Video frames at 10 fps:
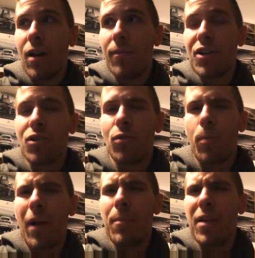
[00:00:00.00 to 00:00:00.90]
Uh, eventually,
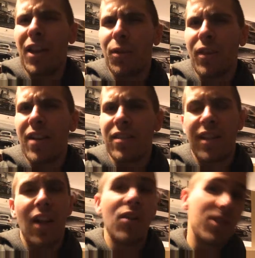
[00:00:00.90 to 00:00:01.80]
we'll probably be at
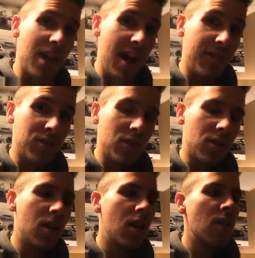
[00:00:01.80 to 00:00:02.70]
3,000 calories
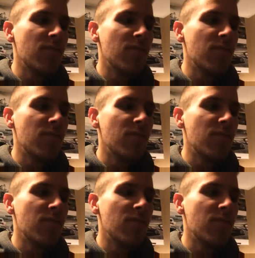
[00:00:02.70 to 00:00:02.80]
after